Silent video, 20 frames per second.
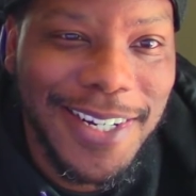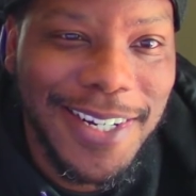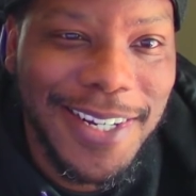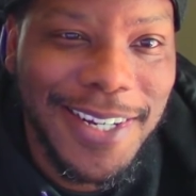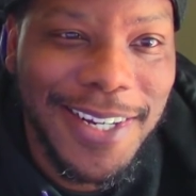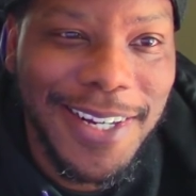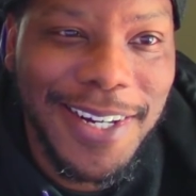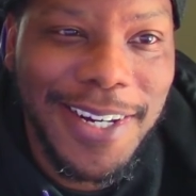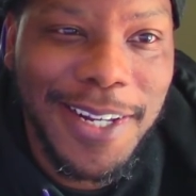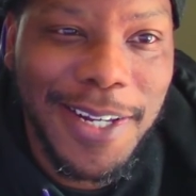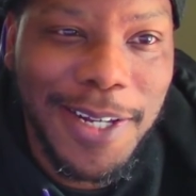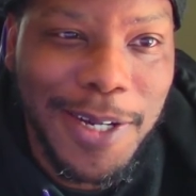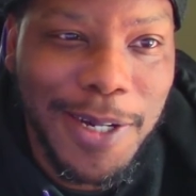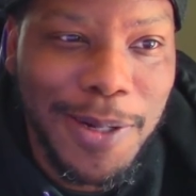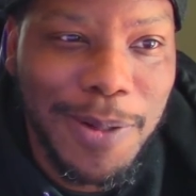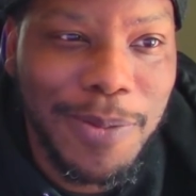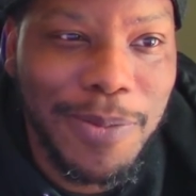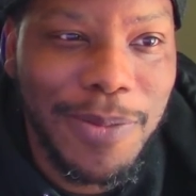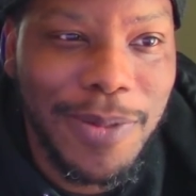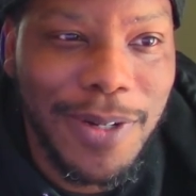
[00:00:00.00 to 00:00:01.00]
and
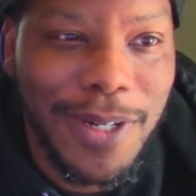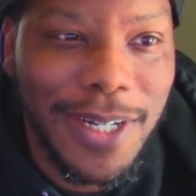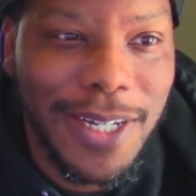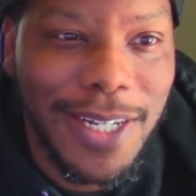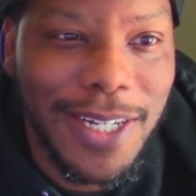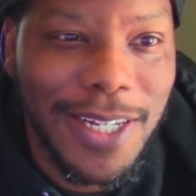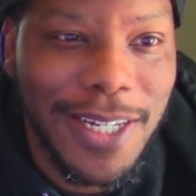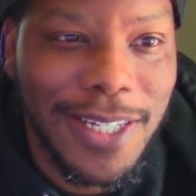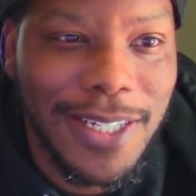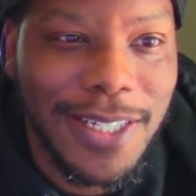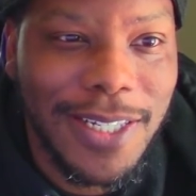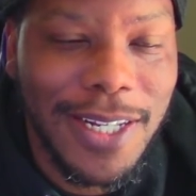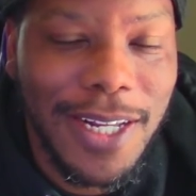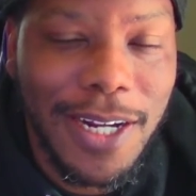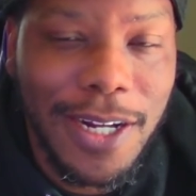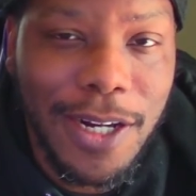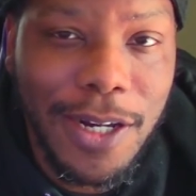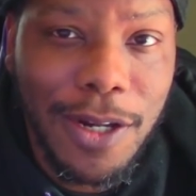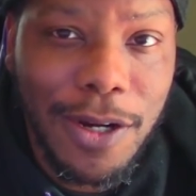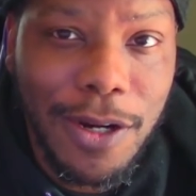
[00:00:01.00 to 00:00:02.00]
him get
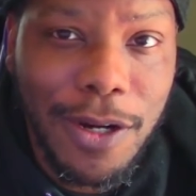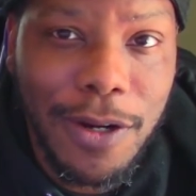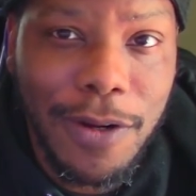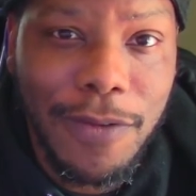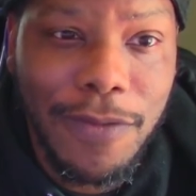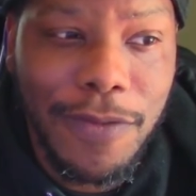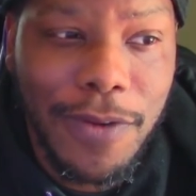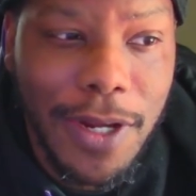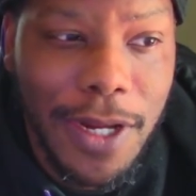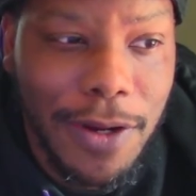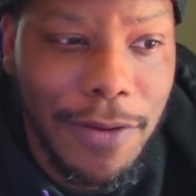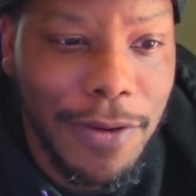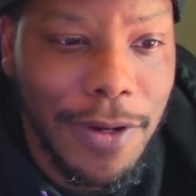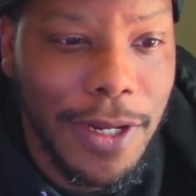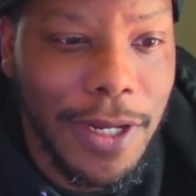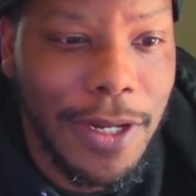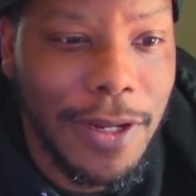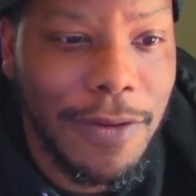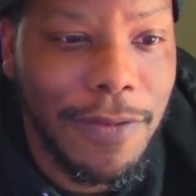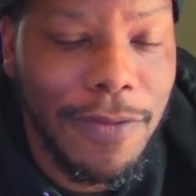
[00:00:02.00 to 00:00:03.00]
along
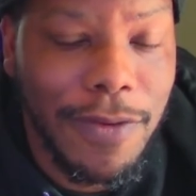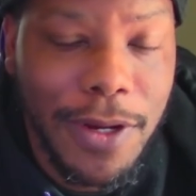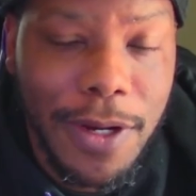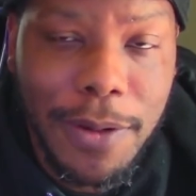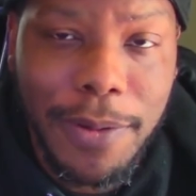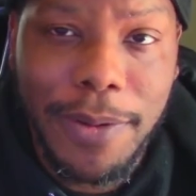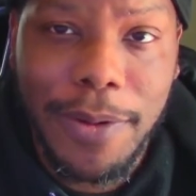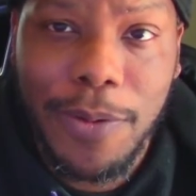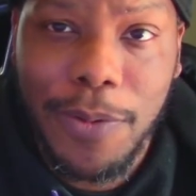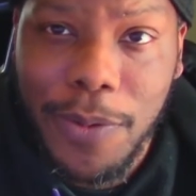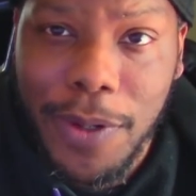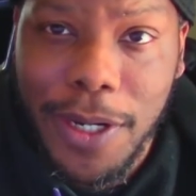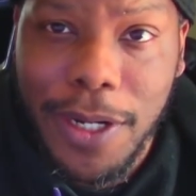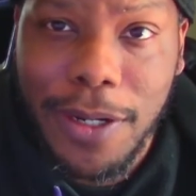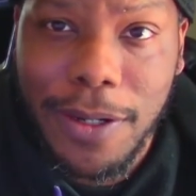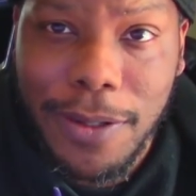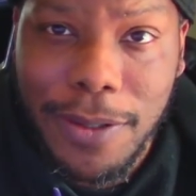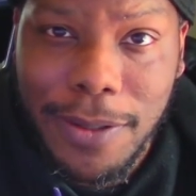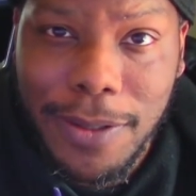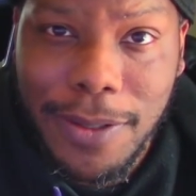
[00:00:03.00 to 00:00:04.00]
very, very
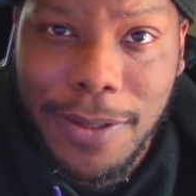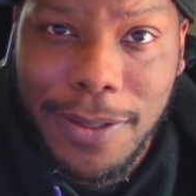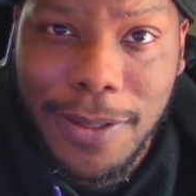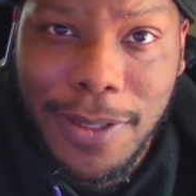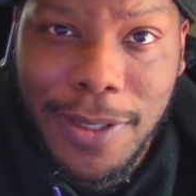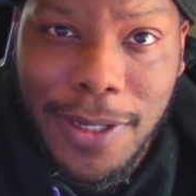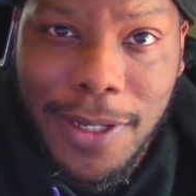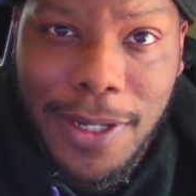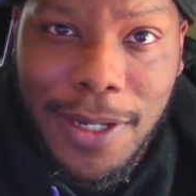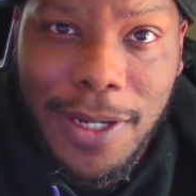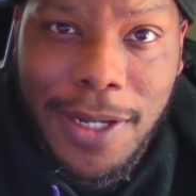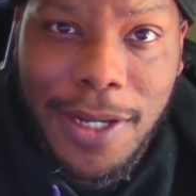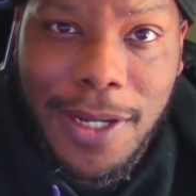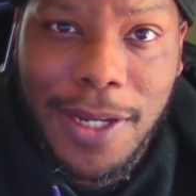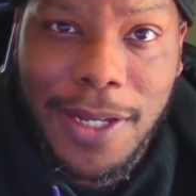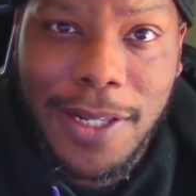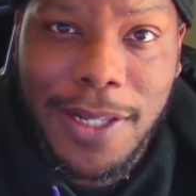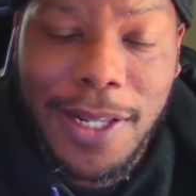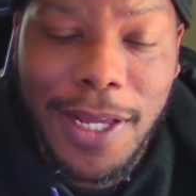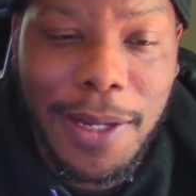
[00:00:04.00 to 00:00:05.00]
well.
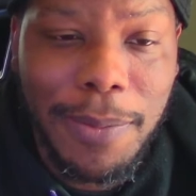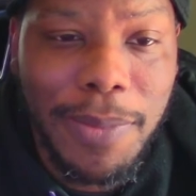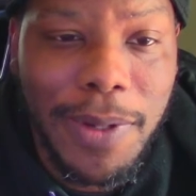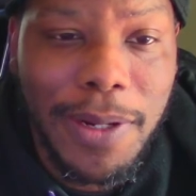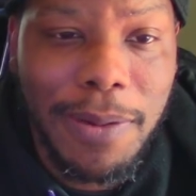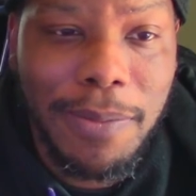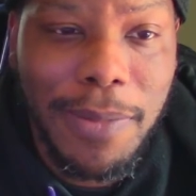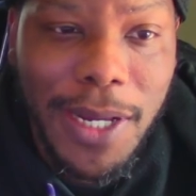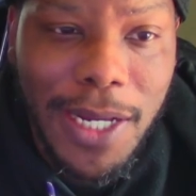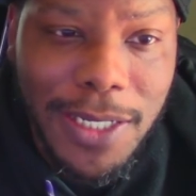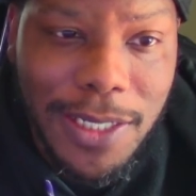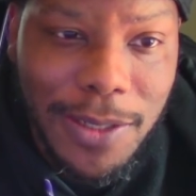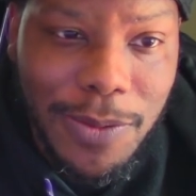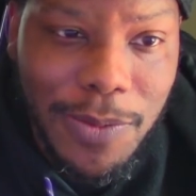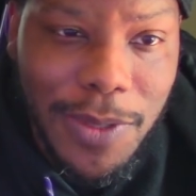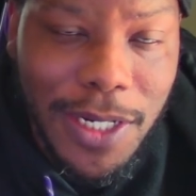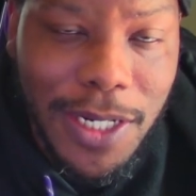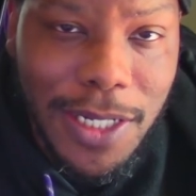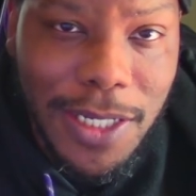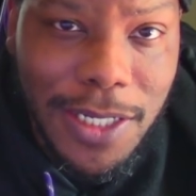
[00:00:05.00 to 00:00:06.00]
They've been
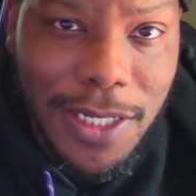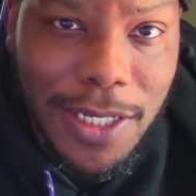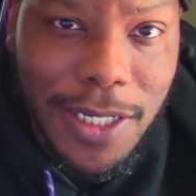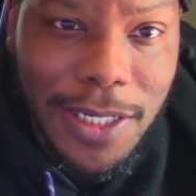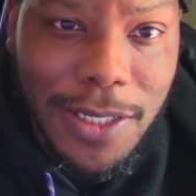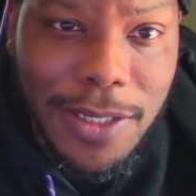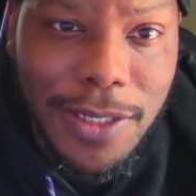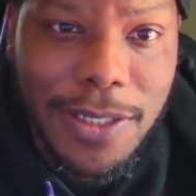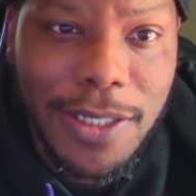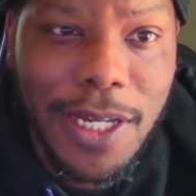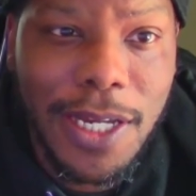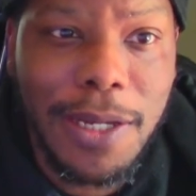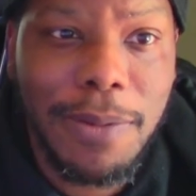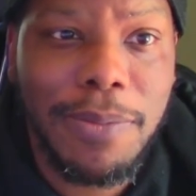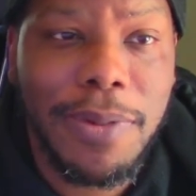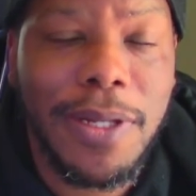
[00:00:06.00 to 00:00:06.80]
meshing with each other. They